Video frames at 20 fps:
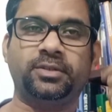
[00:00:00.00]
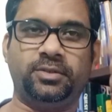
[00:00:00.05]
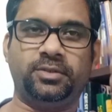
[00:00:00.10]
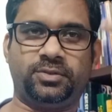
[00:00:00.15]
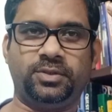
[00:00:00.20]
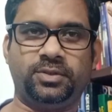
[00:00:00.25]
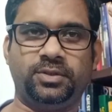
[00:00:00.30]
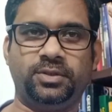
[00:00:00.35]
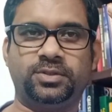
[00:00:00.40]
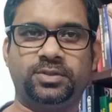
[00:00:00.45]

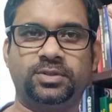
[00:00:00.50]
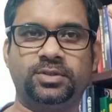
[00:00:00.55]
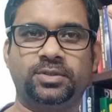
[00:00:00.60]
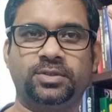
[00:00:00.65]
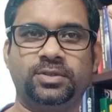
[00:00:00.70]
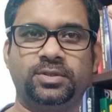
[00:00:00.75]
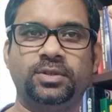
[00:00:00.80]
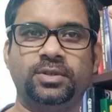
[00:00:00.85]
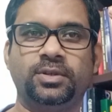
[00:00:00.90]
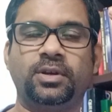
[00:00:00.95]
research,
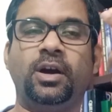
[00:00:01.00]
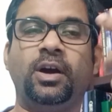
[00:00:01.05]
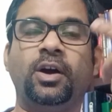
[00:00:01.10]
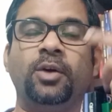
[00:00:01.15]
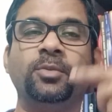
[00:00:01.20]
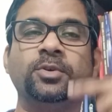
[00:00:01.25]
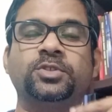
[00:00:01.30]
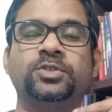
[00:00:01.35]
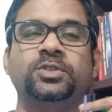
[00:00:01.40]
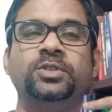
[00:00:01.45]
how
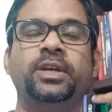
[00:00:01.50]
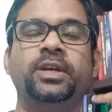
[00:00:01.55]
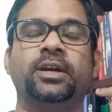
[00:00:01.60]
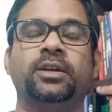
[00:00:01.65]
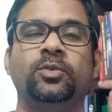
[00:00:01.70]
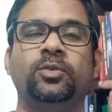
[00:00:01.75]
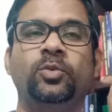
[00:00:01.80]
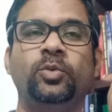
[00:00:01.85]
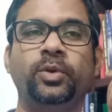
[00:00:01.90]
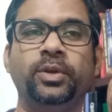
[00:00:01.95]
much they
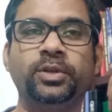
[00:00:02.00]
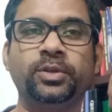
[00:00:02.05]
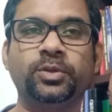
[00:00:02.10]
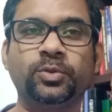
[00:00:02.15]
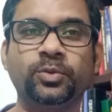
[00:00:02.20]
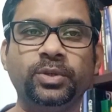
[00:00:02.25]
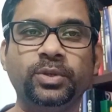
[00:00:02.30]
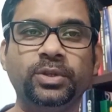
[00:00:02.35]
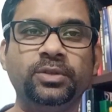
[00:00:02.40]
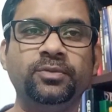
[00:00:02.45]
are going
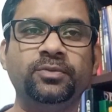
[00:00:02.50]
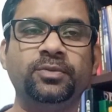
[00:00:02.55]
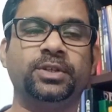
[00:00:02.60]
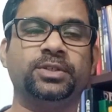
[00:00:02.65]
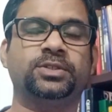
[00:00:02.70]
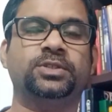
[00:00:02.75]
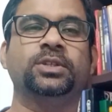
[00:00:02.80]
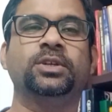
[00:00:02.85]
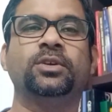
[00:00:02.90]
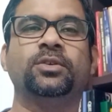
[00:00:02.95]
to
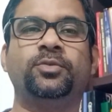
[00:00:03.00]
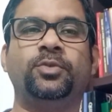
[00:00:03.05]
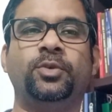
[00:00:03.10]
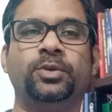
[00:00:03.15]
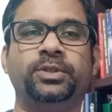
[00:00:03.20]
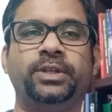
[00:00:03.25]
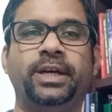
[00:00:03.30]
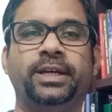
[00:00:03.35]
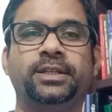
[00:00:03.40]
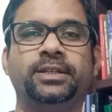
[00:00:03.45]
invest
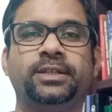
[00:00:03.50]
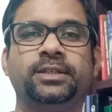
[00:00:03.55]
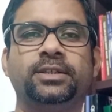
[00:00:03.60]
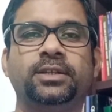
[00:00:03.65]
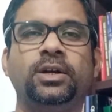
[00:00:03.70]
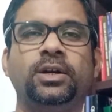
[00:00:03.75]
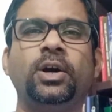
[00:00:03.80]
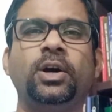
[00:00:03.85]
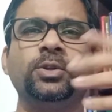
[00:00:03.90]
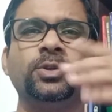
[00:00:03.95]
for that.
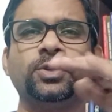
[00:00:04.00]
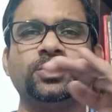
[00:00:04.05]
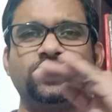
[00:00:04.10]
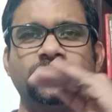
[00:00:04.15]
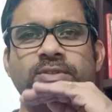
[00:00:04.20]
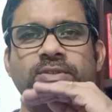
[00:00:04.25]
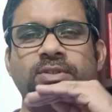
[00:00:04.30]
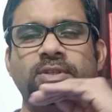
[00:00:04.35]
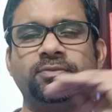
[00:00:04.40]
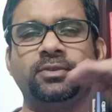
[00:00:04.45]
All those
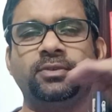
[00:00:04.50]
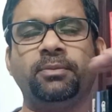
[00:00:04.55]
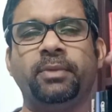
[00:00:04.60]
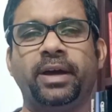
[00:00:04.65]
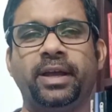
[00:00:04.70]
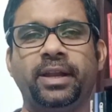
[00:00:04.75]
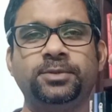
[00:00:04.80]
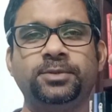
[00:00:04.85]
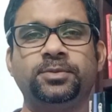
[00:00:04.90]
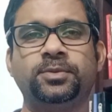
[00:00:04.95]
things, if the
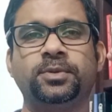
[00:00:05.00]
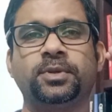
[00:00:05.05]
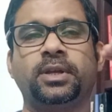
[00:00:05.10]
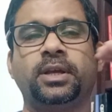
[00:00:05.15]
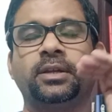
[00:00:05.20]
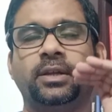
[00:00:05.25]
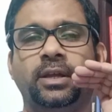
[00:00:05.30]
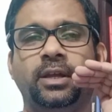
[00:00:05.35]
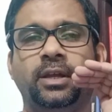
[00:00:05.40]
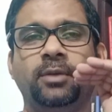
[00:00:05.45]
management can